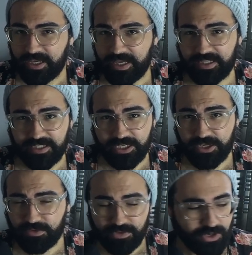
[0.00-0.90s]
It's
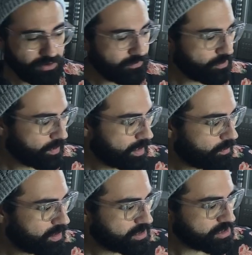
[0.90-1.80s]
cute though for when I
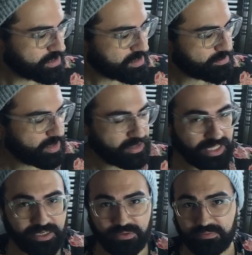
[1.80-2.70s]
want to just smell like,